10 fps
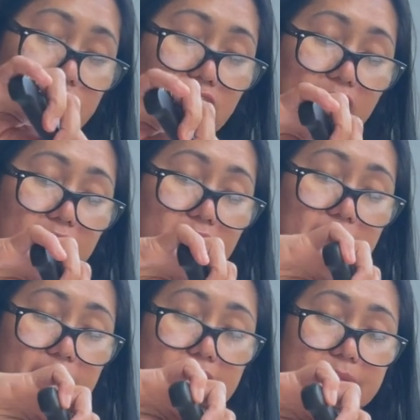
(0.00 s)
like
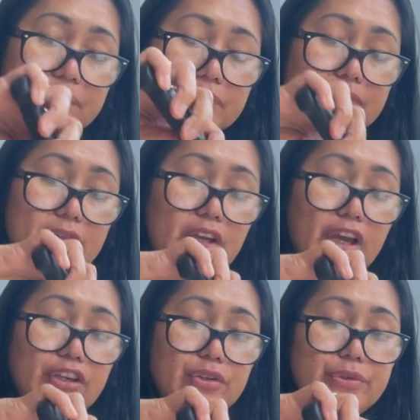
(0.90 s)
um,
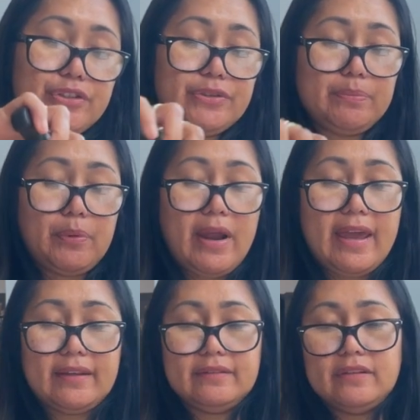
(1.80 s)
used
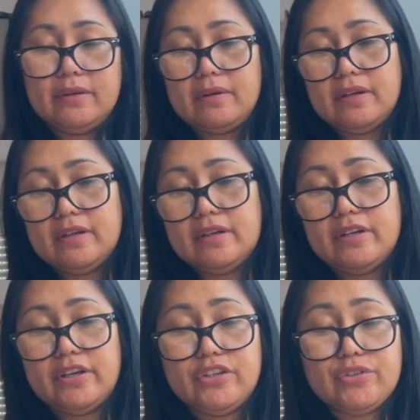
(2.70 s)
brand,
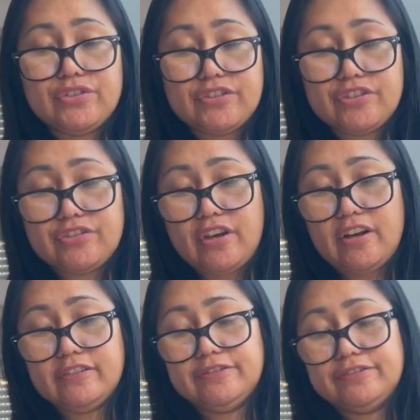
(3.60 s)
uh, used
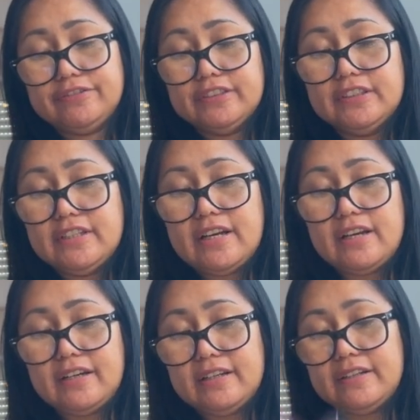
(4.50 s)
stuff,
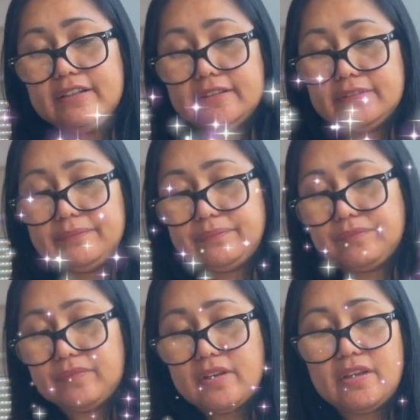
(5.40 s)
uh,
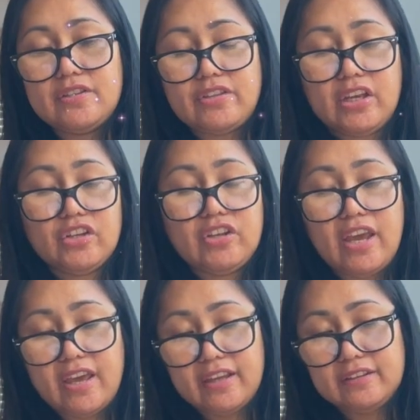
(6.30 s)
second
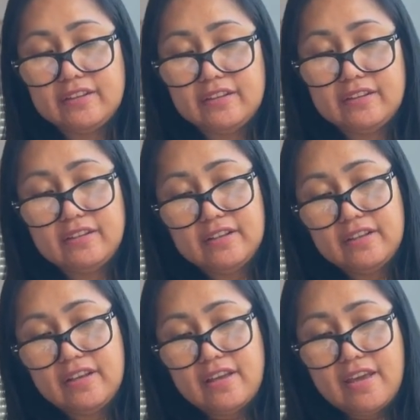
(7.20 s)
hand,
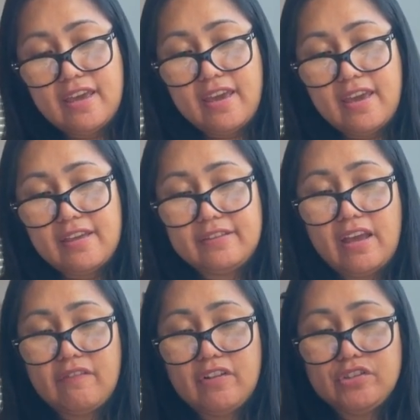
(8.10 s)
and they
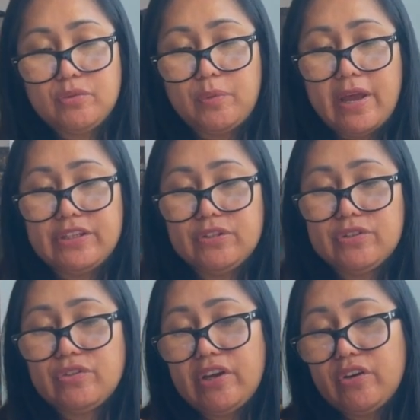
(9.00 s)
have also brand new.
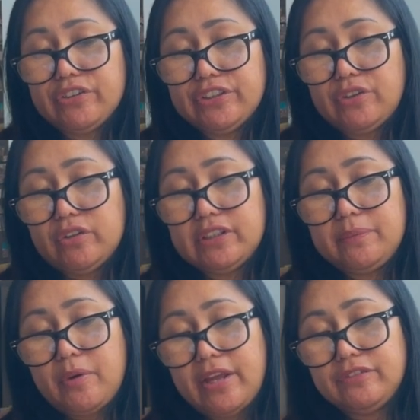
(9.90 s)
So I ordered only
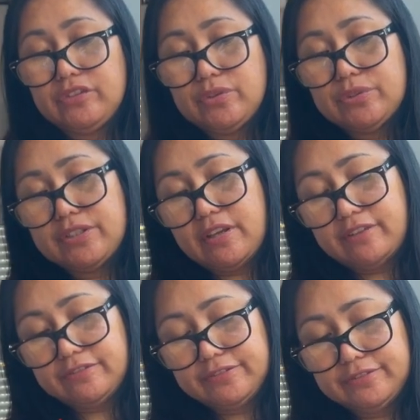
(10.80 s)
brand new
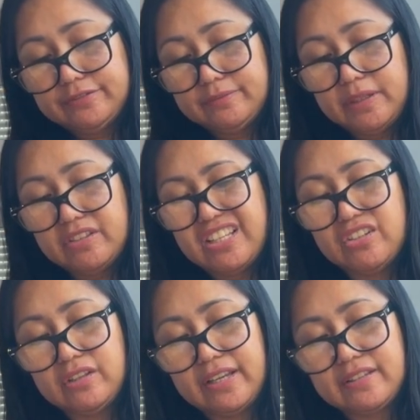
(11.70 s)
stuff because I
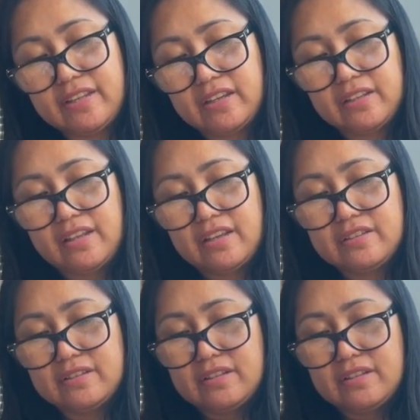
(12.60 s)
don't like second hand